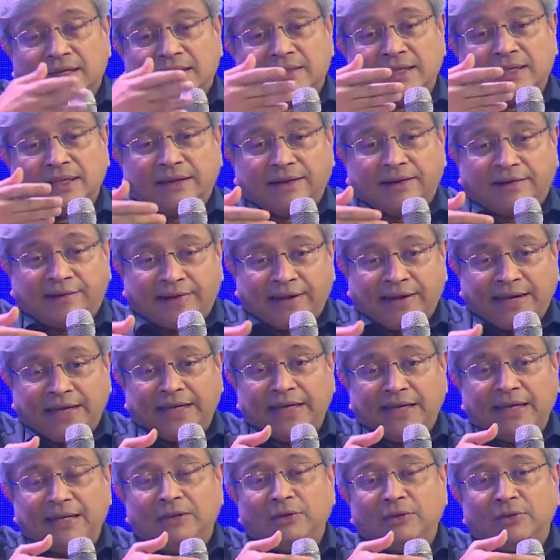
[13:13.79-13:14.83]
then the
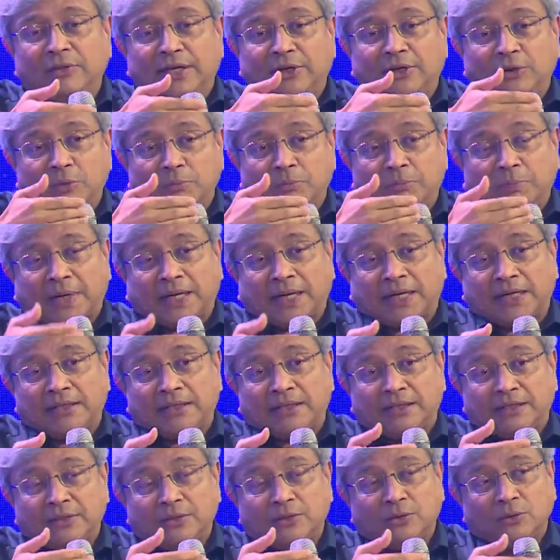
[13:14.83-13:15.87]
training that you
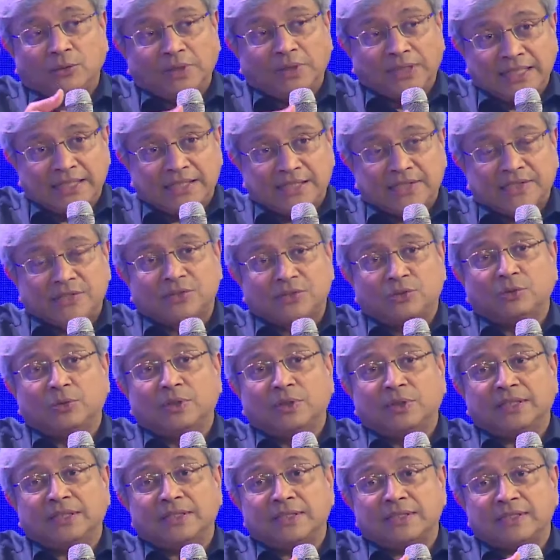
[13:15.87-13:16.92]
impart to these
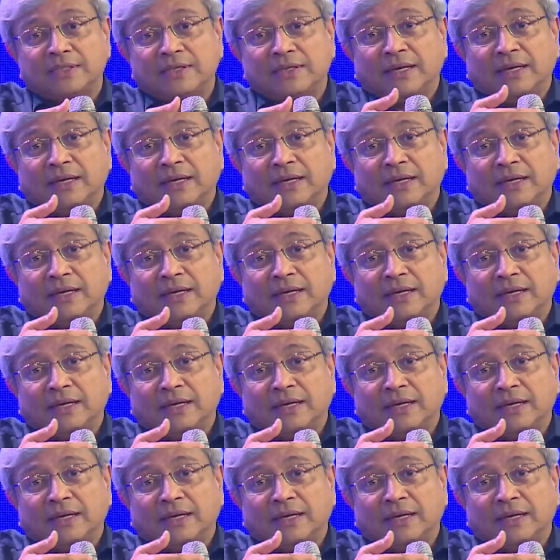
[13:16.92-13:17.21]
students